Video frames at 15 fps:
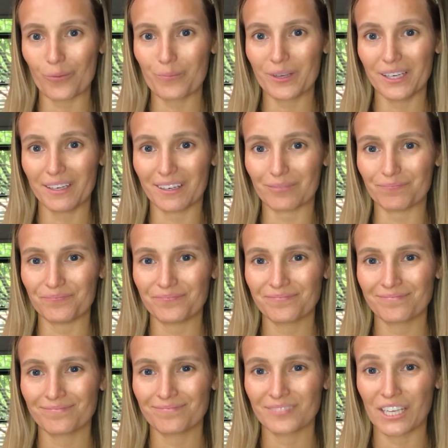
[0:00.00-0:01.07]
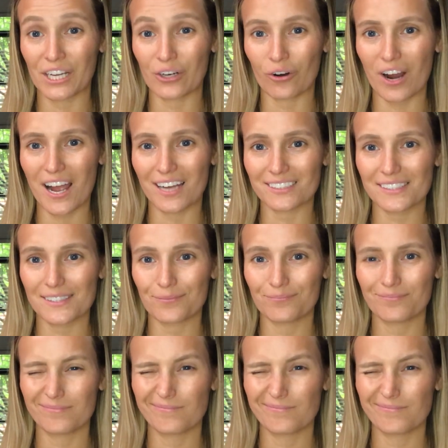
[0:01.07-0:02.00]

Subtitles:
being. Congrats.